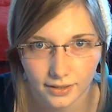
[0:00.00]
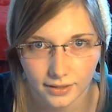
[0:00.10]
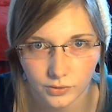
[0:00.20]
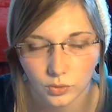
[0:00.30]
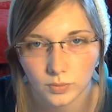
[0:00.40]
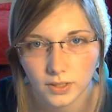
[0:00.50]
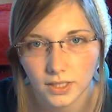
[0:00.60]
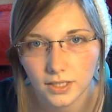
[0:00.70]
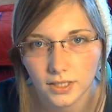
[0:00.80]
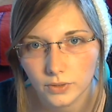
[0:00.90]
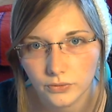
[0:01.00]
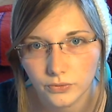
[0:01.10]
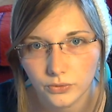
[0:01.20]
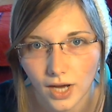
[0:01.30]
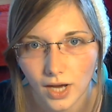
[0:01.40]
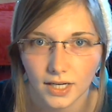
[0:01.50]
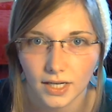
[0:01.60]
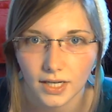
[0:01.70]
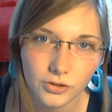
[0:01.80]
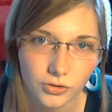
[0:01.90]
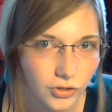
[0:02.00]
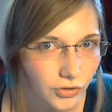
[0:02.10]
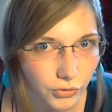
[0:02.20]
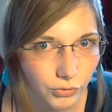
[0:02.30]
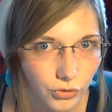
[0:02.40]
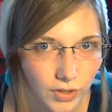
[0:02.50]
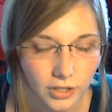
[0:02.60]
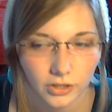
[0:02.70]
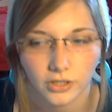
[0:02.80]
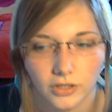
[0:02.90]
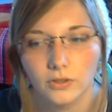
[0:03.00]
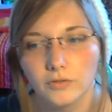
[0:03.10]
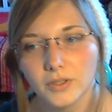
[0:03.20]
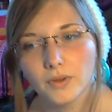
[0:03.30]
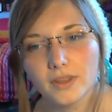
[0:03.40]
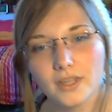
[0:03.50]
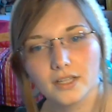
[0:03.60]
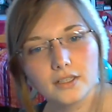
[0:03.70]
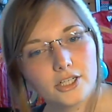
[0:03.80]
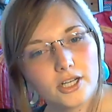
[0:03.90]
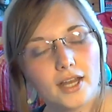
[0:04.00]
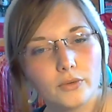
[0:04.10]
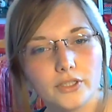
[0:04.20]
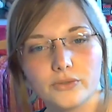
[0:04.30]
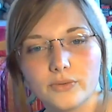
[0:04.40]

And normally, if you have any extracurricular involvement with the English language,